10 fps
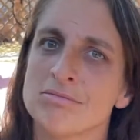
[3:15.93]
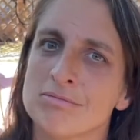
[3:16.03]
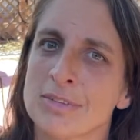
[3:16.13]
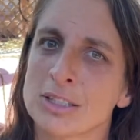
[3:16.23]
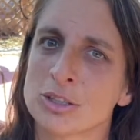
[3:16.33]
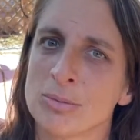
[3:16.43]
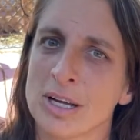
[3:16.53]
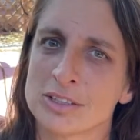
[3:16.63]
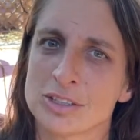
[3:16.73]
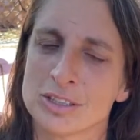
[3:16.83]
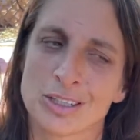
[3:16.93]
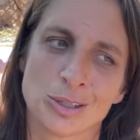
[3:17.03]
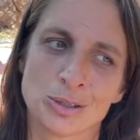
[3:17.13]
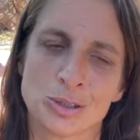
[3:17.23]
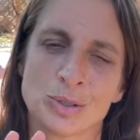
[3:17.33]
Not so much. It's a
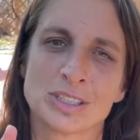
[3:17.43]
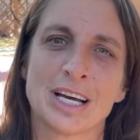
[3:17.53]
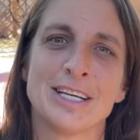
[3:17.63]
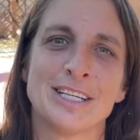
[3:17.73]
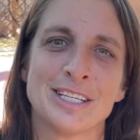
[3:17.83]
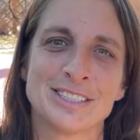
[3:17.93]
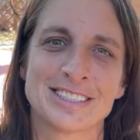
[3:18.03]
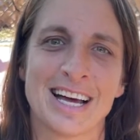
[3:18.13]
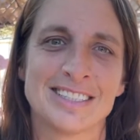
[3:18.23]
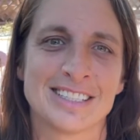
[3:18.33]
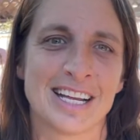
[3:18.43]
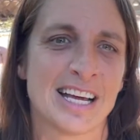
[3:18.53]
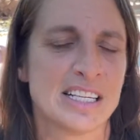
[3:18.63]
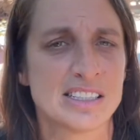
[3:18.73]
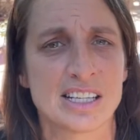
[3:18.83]
little too exciting inside
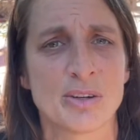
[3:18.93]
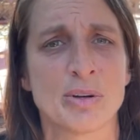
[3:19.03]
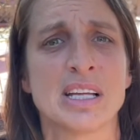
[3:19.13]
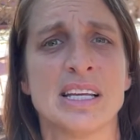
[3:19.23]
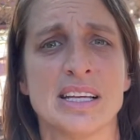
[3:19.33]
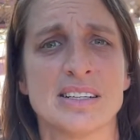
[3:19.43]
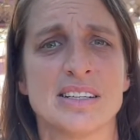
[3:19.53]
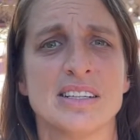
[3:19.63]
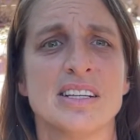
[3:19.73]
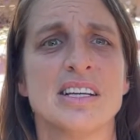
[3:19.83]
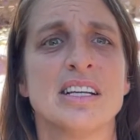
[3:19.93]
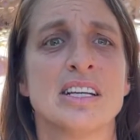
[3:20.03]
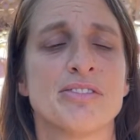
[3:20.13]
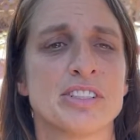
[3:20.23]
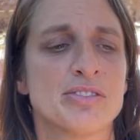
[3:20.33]
today. They don't want to eat.
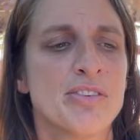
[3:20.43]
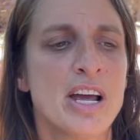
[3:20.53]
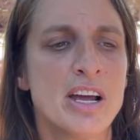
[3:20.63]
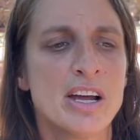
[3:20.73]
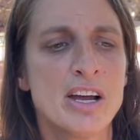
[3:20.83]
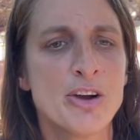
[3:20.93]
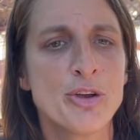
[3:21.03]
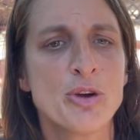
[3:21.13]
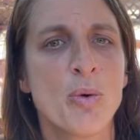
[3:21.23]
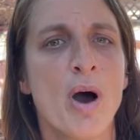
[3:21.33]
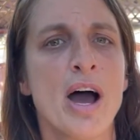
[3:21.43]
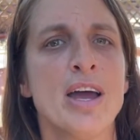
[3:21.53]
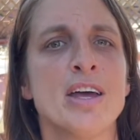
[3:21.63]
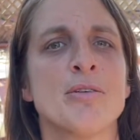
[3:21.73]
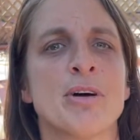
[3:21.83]
If it's very
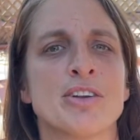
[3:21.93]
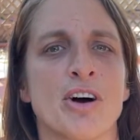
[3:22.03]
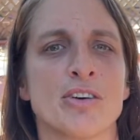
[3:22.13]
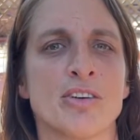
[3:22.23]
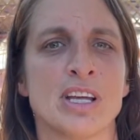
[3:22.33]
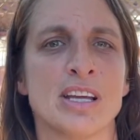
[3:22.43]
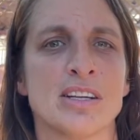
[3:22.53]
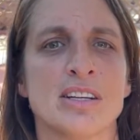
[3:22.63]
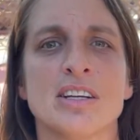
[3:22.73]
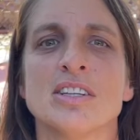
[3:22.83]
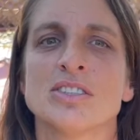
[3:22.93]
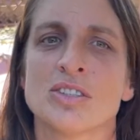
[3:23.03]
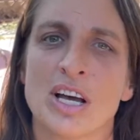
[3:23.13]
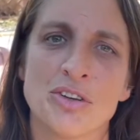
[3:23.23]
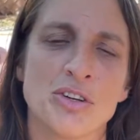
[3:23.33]
quiet, my dog will eat. So
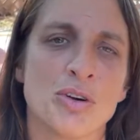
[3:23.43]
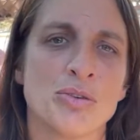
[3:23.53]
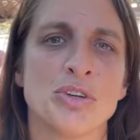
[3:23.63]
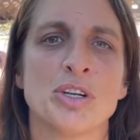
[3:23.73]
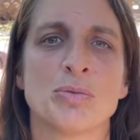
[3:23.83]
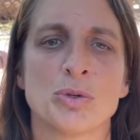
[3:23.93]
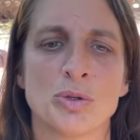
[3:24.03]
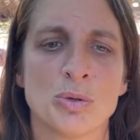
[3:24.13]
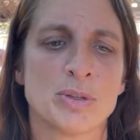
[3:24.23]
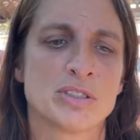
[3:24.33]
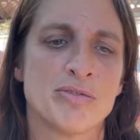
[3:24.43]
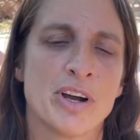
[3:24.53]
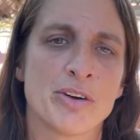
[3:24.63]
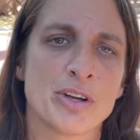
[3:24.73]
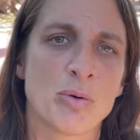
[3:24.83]
now you know you need a room that's
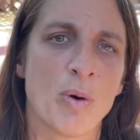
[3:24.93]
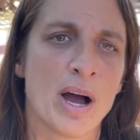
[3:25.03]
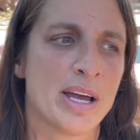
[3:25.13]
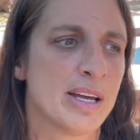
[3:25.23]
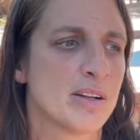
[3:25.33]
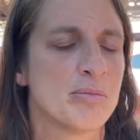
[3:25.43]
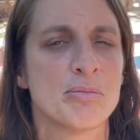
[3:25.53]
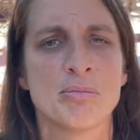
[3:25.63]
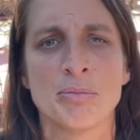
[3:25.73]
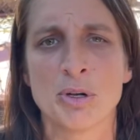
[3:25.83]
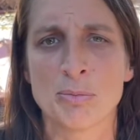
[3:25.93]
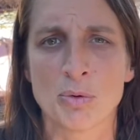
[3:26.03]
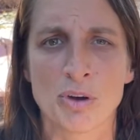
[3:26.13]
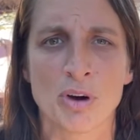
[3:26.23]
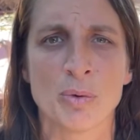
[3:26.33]
very quiet, minimal
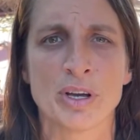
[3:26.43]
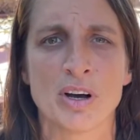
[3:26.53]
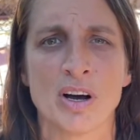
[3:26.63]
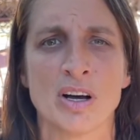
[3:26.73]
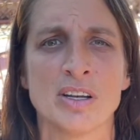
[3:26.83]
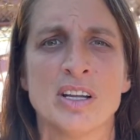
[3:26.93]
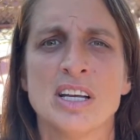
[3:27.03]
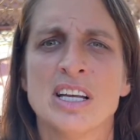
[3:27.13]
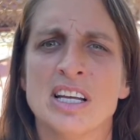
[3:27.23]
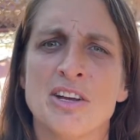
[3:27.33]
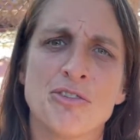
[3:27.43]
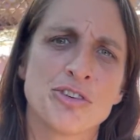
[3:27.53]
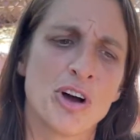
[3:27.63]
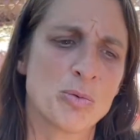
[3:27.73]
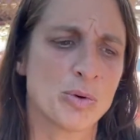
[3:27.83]
going on. If your
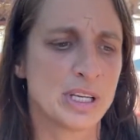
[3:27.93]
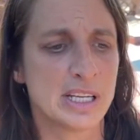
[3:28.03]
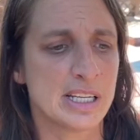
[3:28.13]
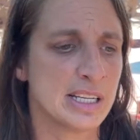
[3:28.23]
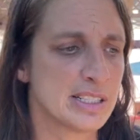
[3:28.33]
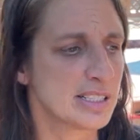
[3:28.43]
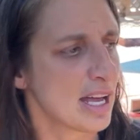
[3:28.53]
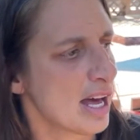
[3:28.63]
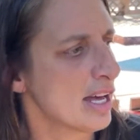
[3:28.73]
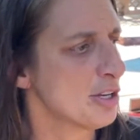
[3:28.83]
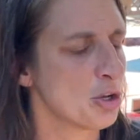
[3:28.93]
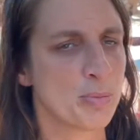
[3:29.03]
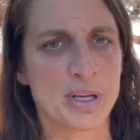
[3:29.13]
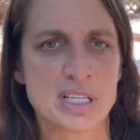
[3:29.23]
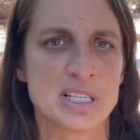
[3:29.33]
dog will eat inside, no
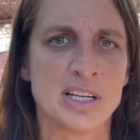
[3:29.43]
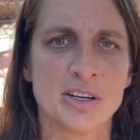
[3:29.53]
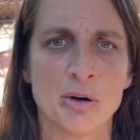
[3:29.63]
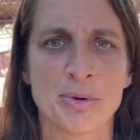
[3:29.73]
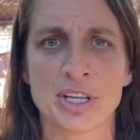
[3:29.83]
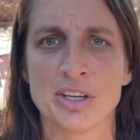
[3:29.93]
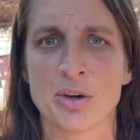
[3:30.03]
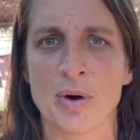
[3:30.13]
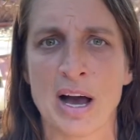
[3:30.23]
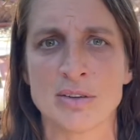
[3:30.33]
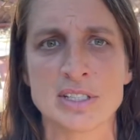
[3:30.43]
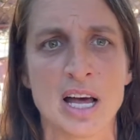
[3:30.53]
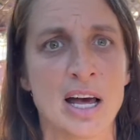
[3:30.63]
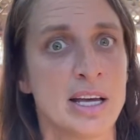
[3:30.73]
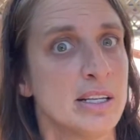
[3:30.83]
big deal, but then you go
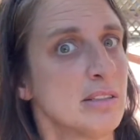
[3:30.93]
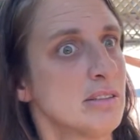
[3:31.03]
outside